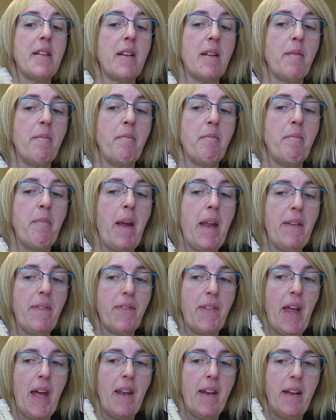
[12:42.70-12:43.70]
meant
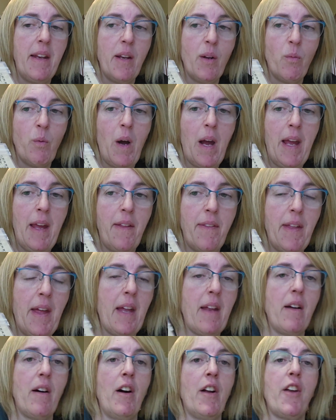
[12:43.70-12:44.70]
that in a way
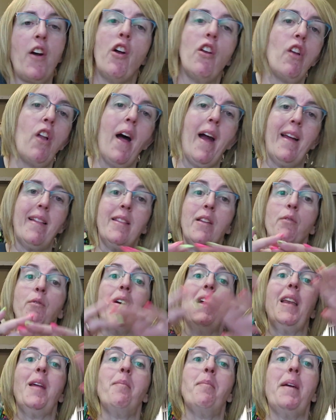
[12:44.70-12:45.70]
that I don't like the
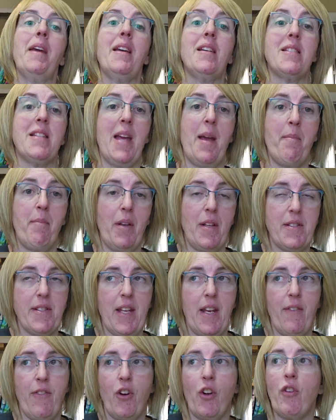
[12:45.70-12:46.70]
really big samplers
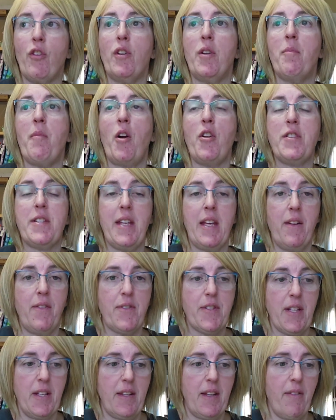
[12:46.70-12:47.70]
that have got all the
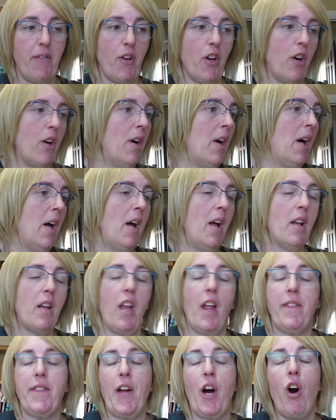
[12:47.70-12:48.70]
motifs, and they've got
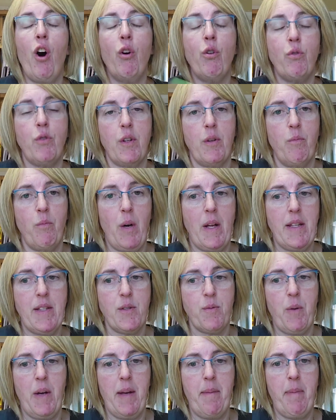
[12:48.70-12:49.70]
like the olden
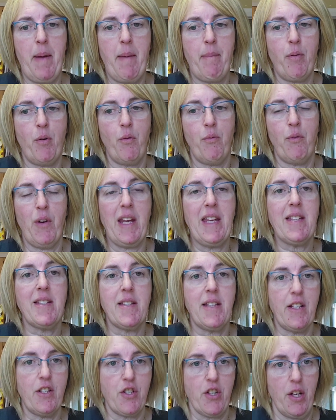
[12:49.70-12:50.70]
ones where people
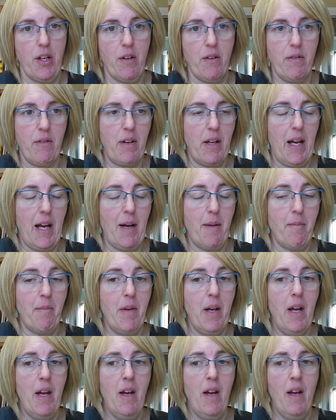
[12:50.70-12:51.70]
restitch it
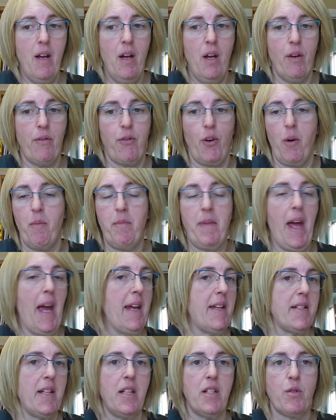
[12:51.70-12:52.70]
from the
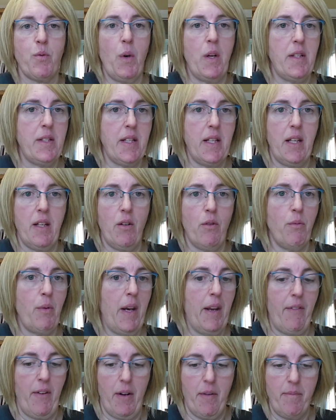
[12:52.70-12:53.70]
1820 or
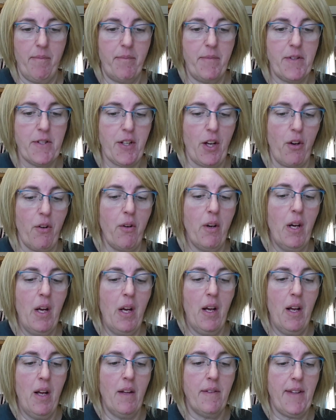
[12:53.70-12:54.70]
whatever. So
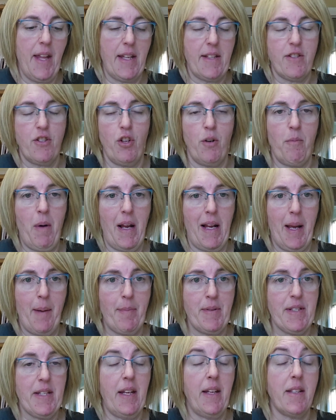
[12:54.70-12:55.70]
that's not my cup
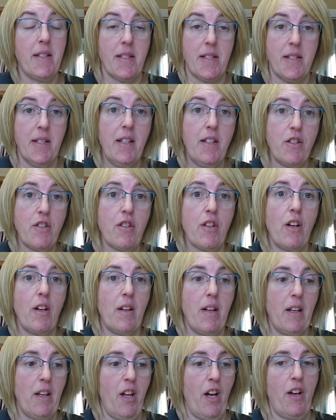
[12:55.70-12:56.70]
of tea to stitch.
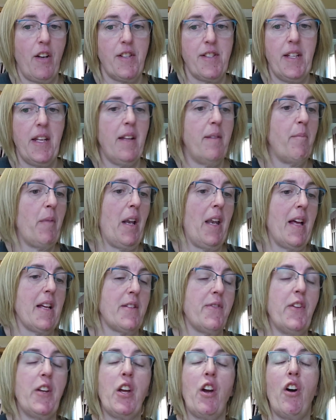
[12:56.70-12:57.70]
Like I said in my last
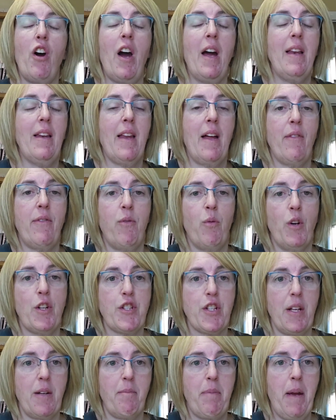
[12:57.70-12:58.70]
video, I love
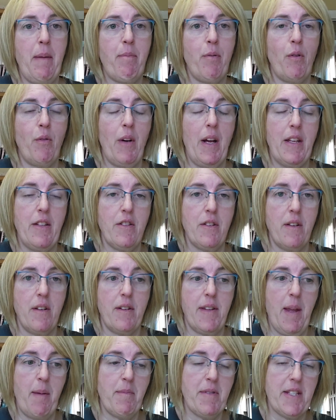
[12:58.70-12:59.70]
watching people and
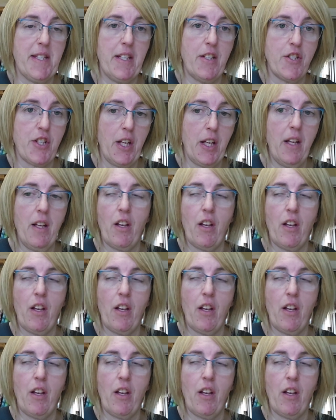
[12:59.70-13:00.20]
them stitching it,